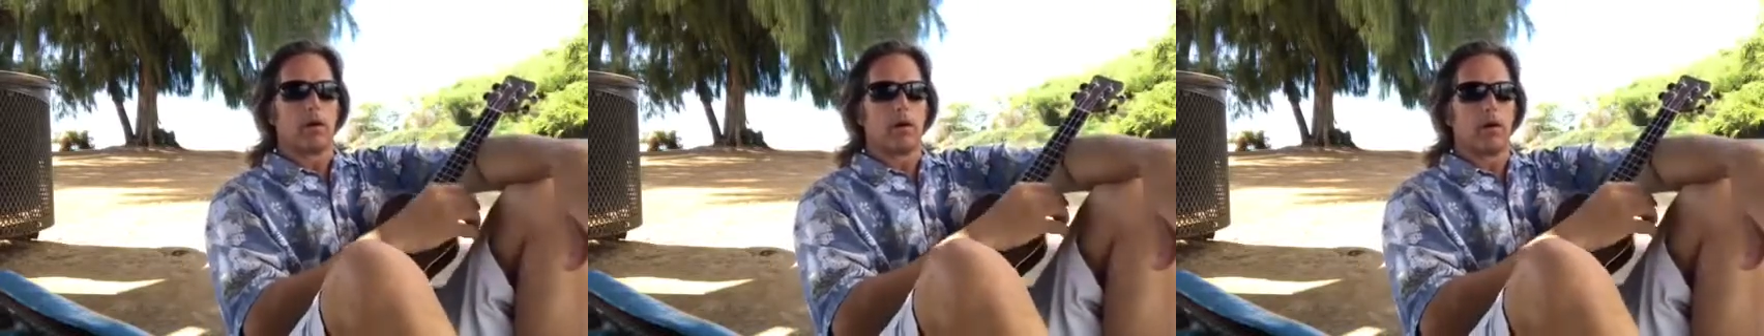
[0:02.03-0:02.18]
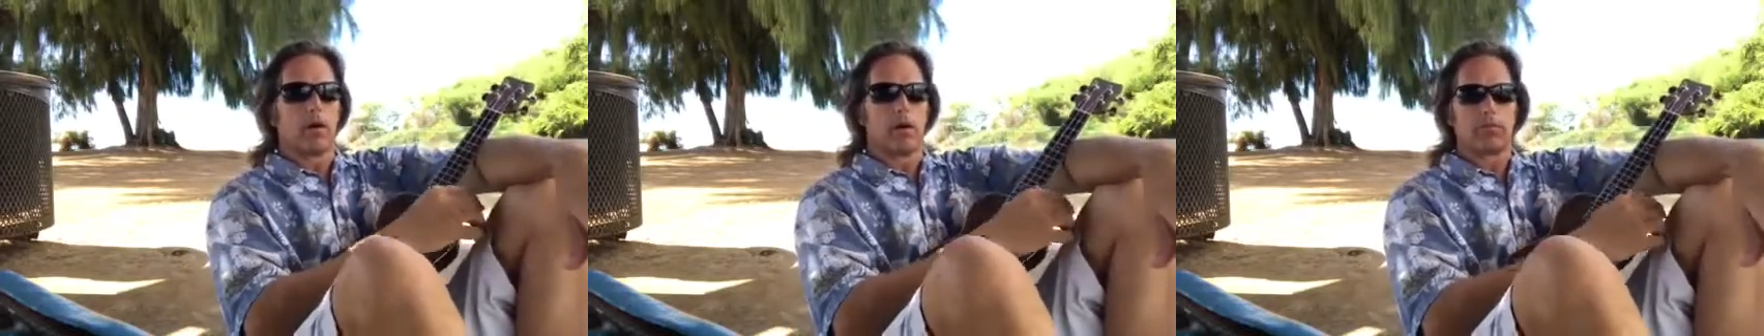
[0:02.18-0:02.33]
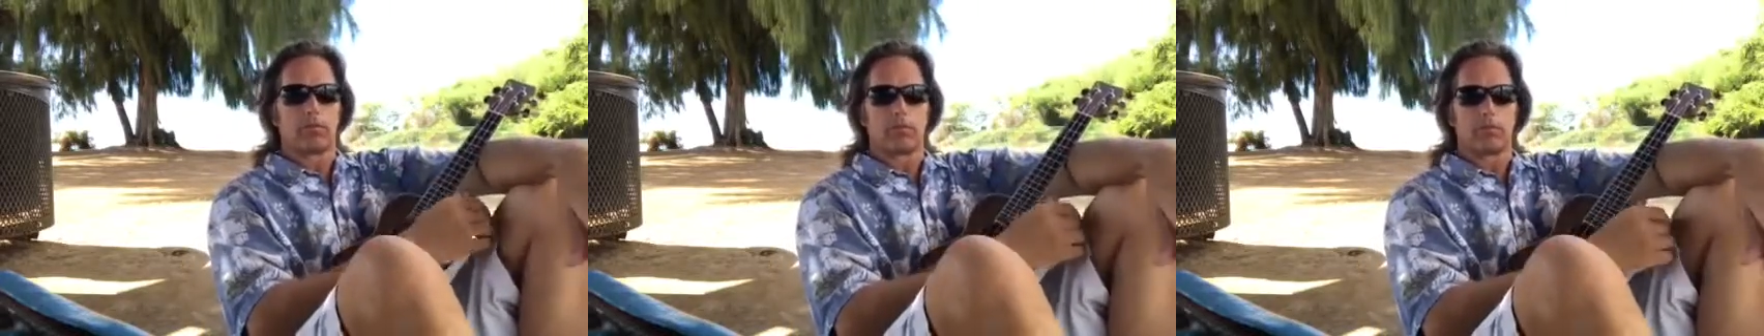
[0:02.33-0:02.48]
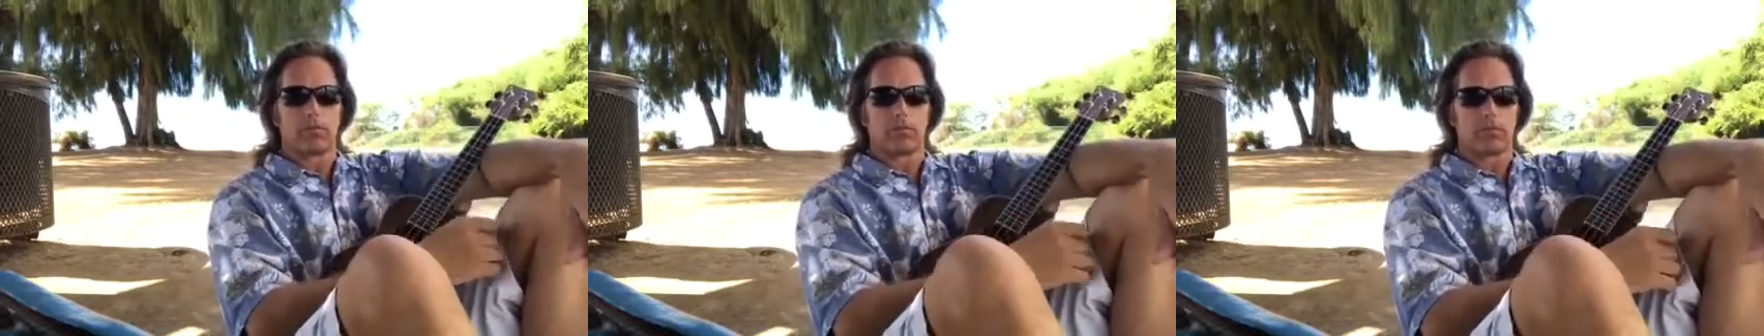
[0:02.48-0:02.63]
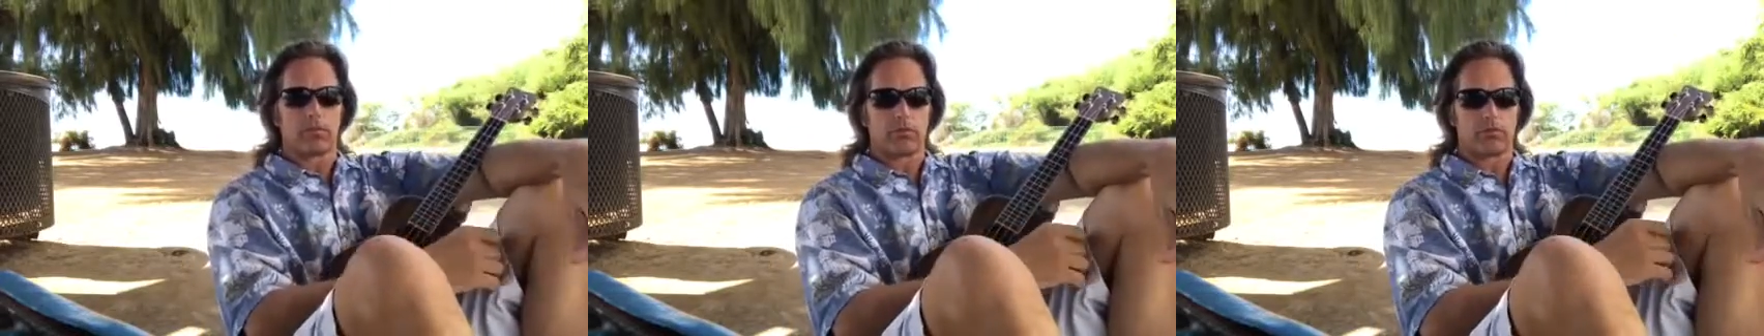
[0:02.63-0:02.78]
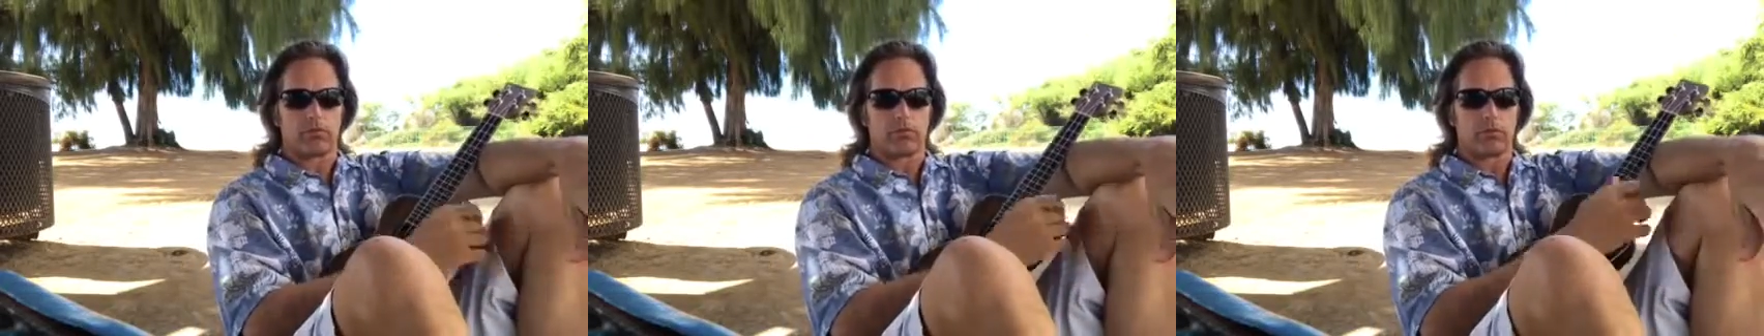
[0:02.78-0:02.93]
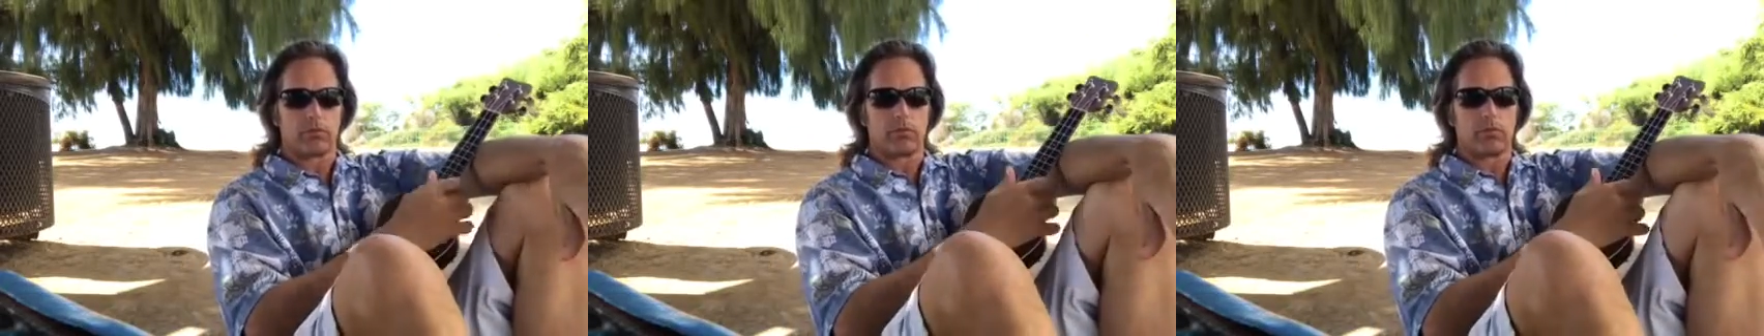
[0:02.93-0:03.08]
awesome
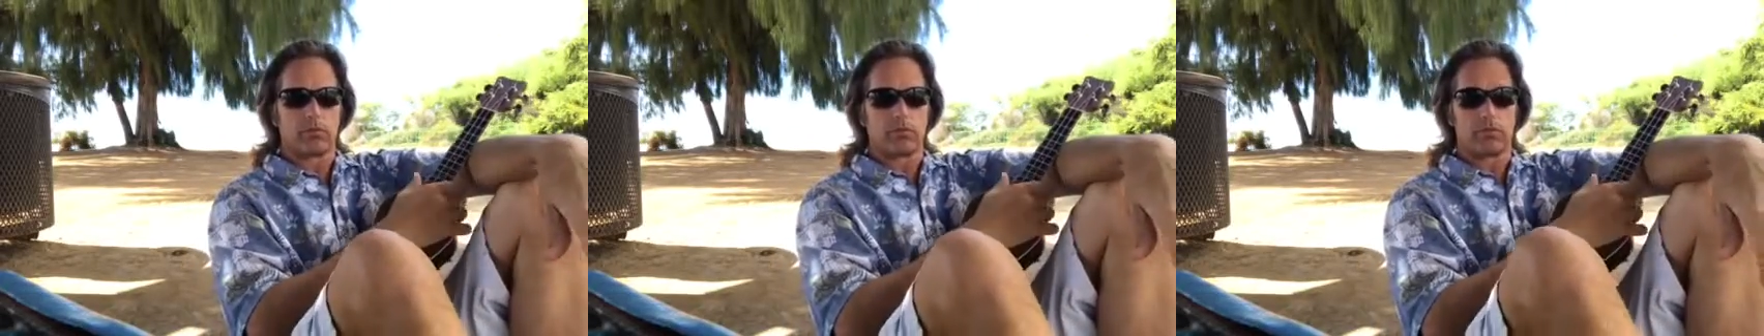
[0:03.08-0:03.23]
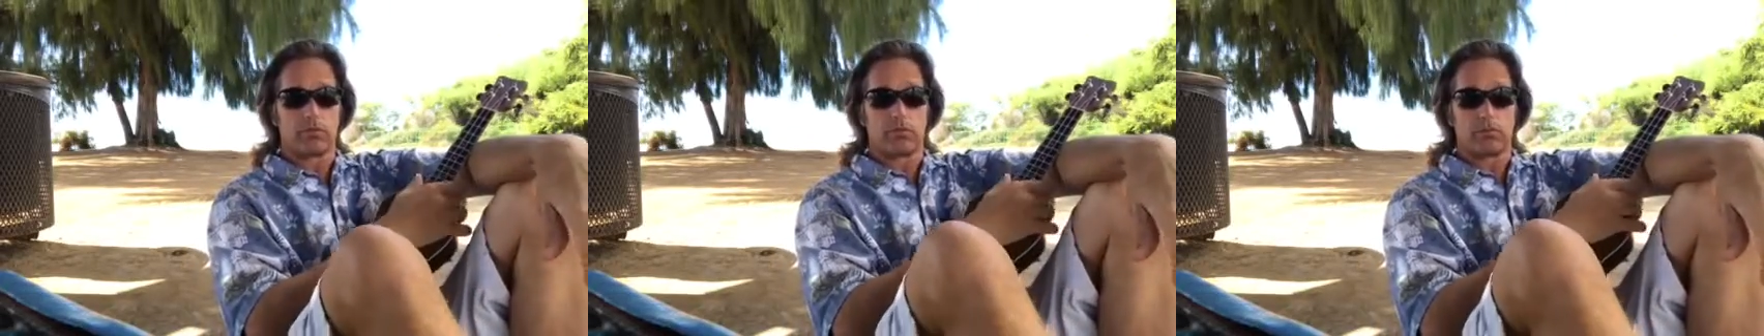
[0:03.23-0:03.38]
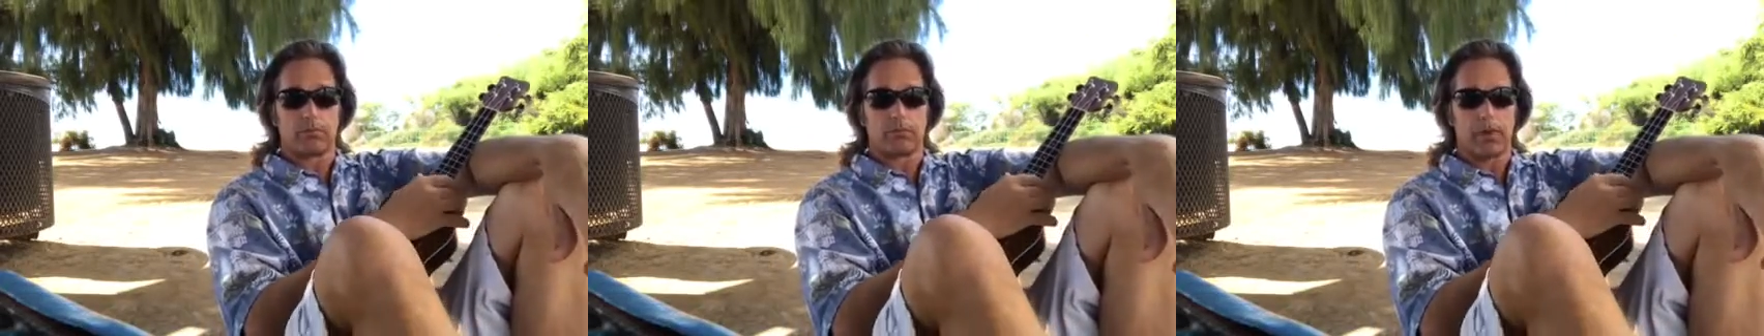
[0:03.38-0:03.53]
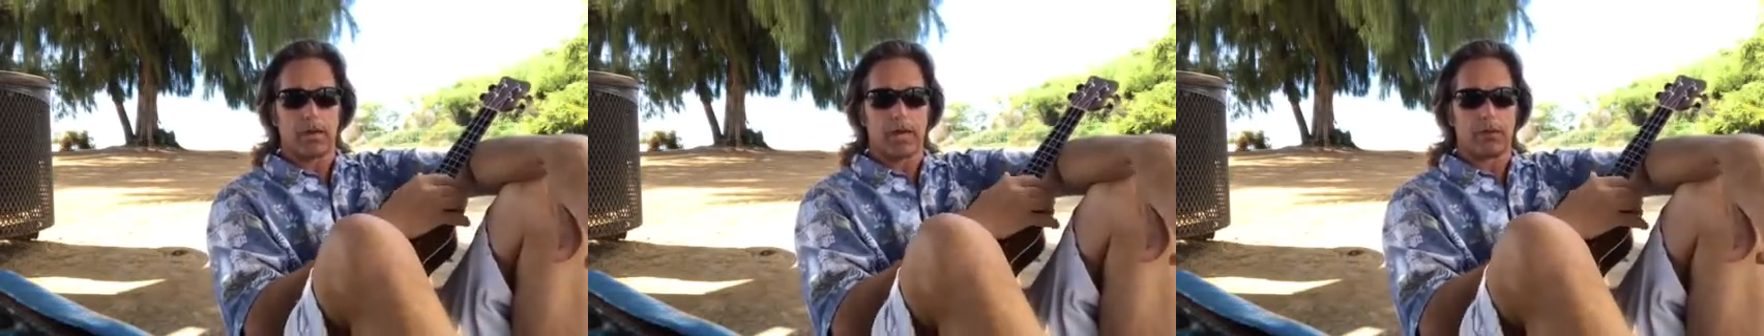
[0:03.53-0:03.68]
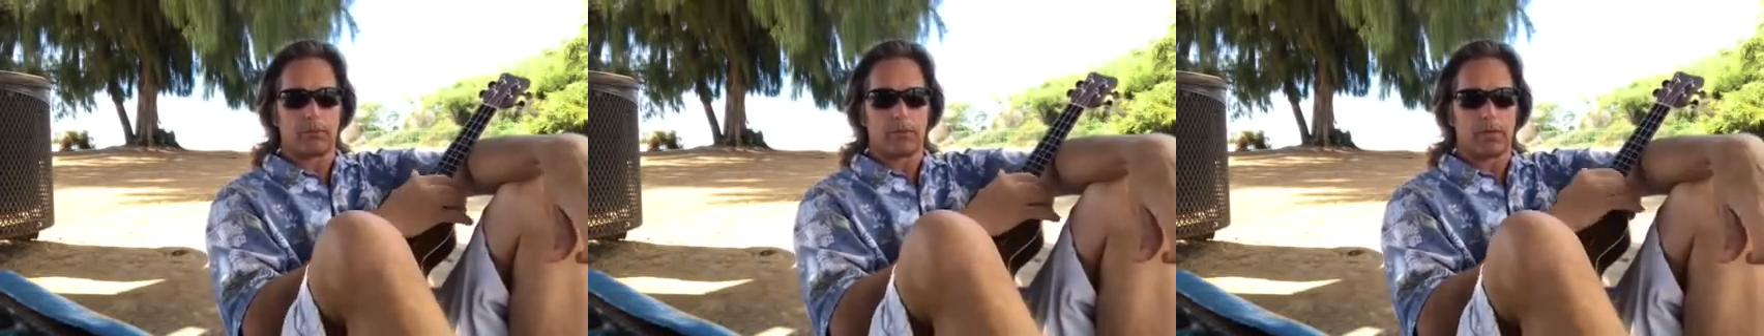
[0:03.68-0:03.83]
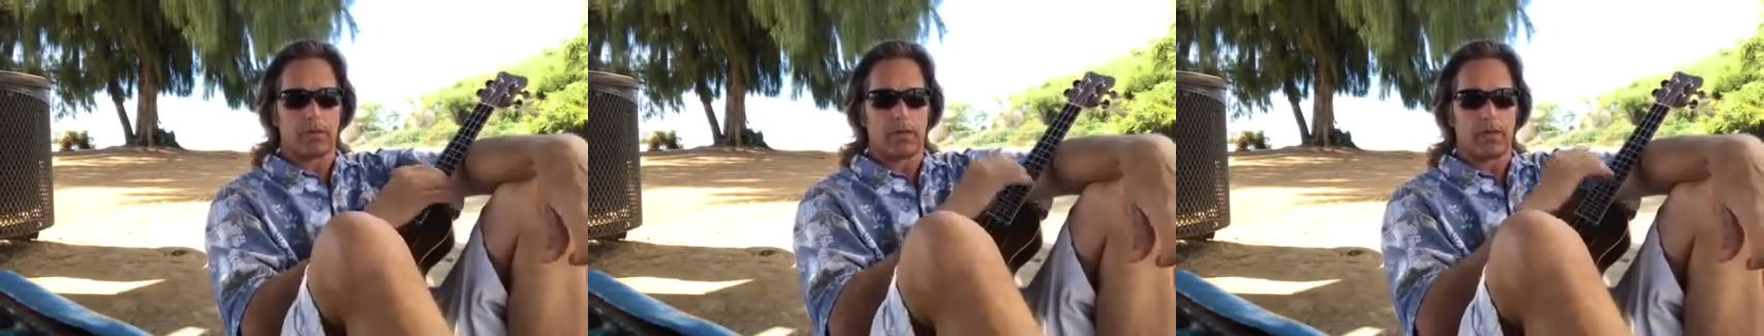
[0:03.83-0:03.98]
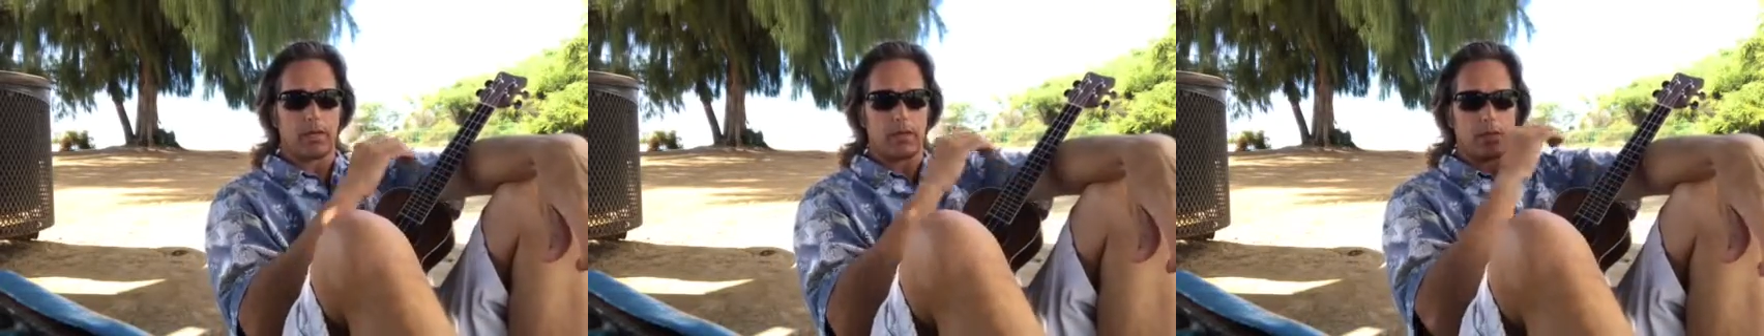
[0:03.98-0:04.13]
surf tunes is
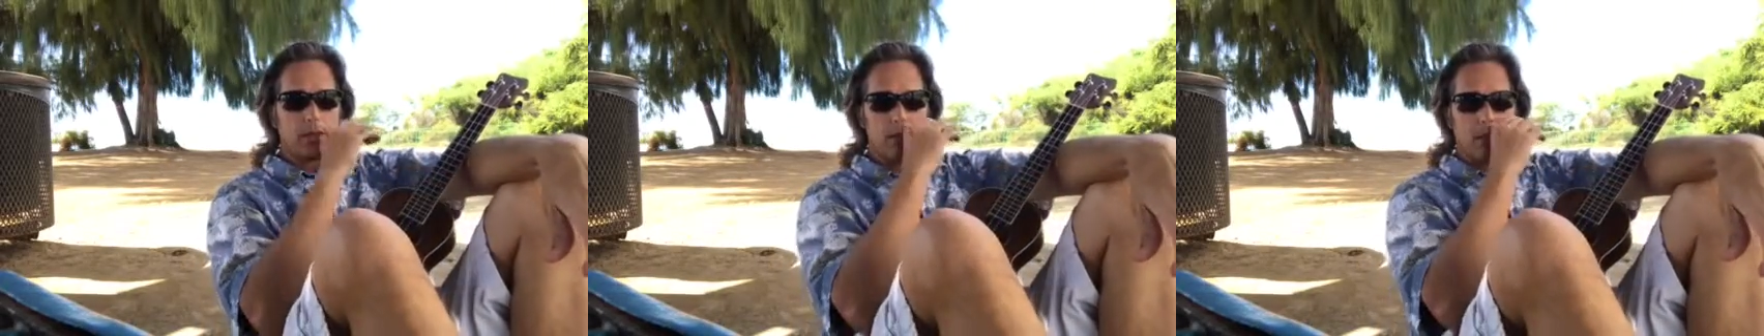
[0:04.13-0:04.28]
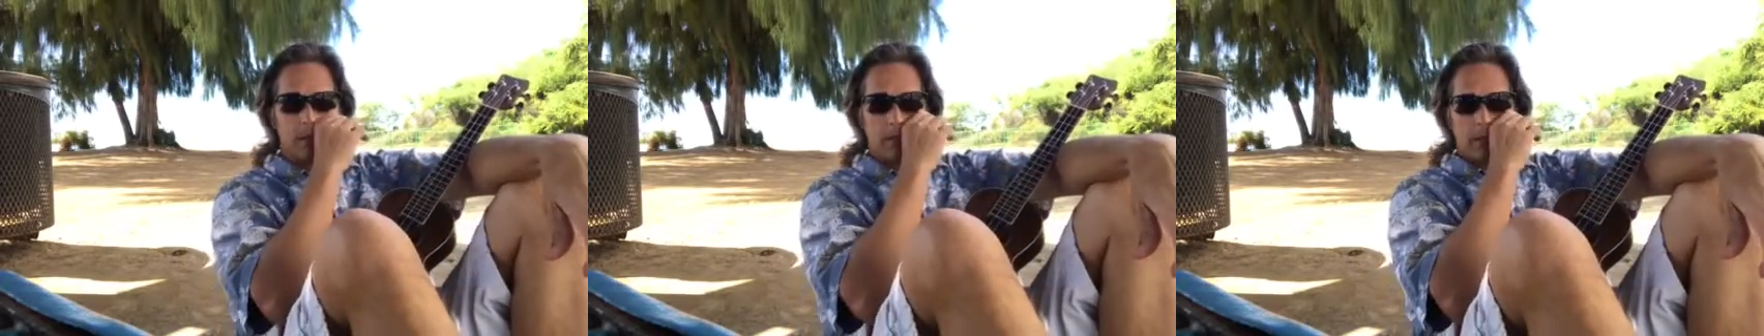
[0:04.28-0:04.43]
Pipeline.